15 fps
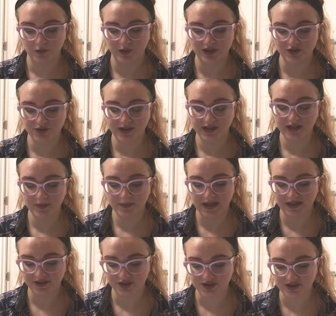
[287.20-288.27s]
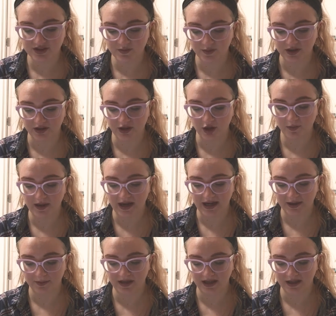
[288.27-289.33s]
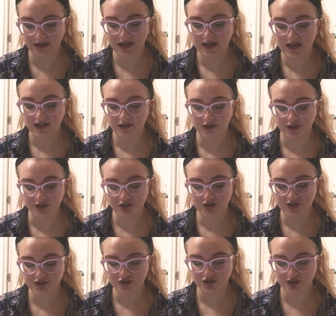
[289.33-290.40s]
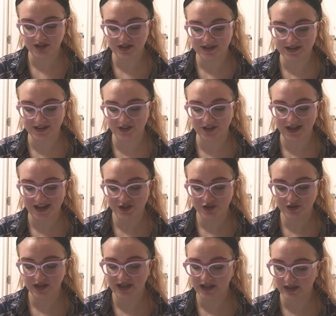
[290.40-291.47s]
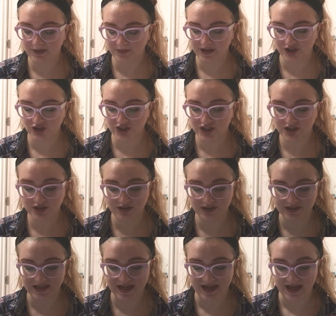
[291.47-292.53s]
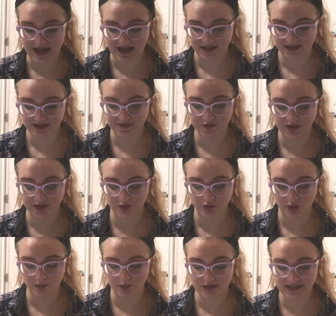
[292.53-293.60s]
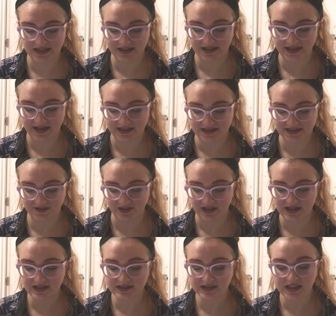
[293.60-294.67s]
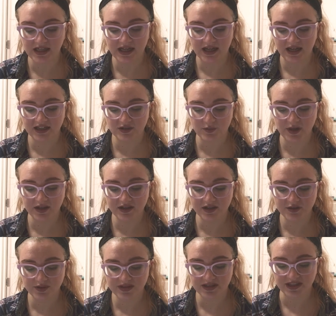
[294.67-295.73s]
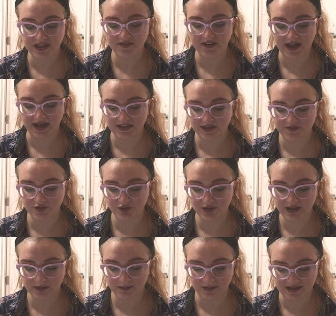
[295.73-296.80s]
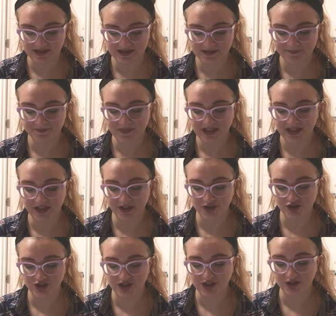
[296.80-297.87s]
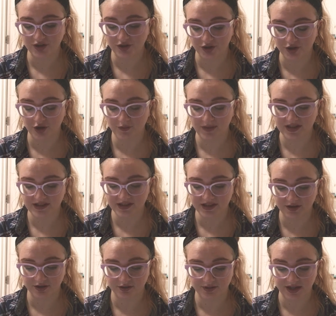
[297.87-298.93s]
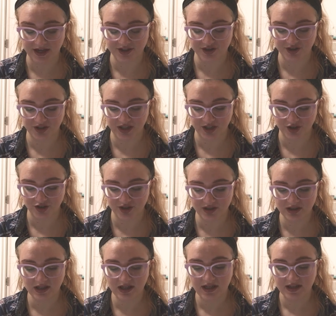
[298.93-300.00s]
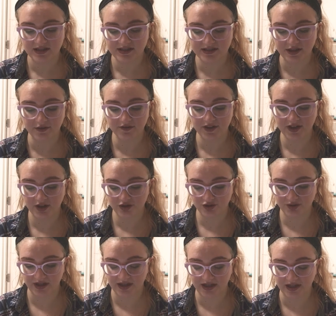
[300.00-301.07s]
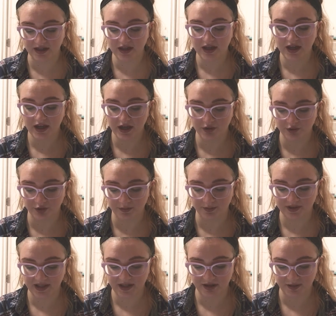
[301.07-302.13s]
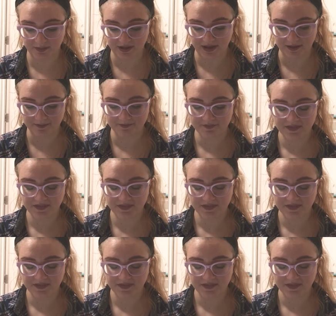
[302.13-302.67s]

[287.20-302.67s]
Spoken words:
When treating patients with low back pain, clinicians should consider educating patients to stay active with normal daily activities, as well as receive active treatments, e.g. neuromuscular reeducation, self-care training, and group therapy,